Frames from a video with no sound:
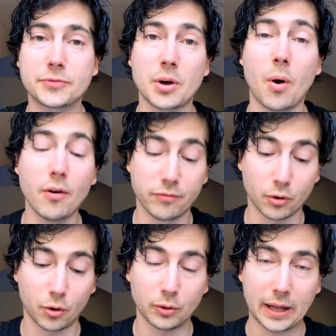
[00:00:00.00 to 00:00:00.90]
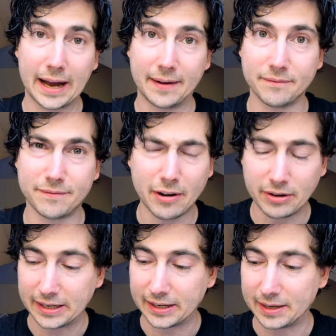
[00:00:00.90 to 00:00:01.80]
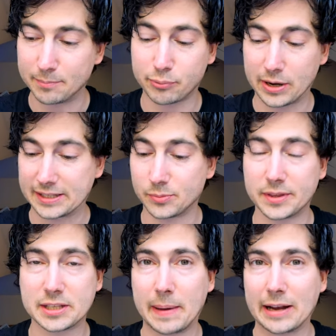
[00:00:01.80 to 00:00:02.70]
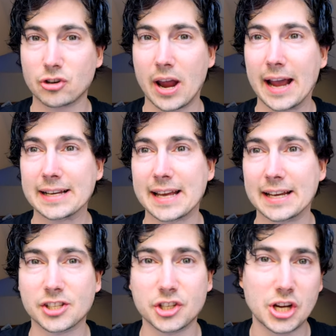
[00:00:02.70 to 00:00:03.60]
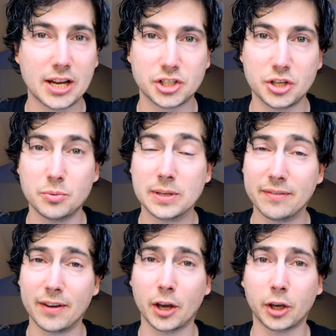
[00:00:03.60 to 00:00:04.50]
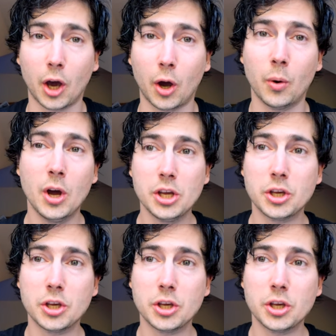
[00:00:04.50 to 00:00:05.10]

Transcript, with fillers: So overall, I'm very impressed with the Spectra X. I suggest you give it a go.